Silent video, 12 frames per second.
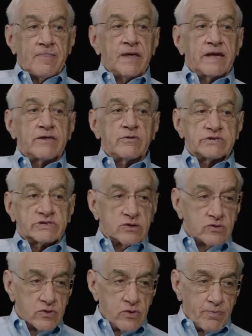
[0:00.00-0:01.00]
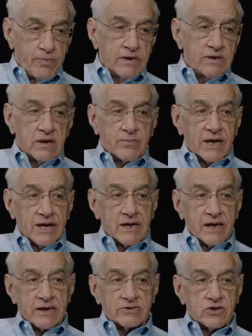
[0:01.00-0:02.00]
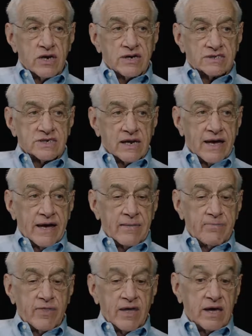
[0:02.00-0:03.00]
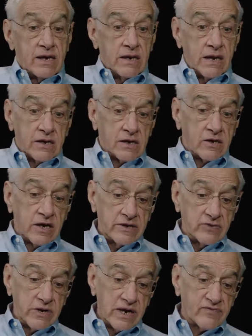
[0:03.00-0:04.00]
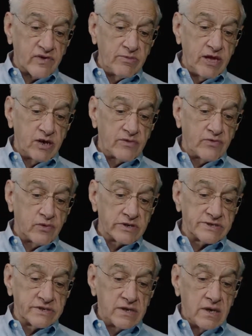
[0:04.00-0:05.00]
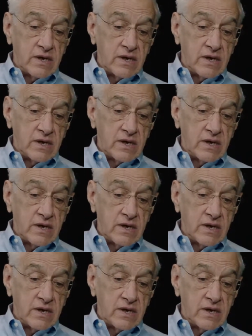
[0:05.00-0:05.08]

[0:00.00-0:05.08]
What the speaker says: And there was a group in the Applied Electronics Lab that had a contract from the Air Force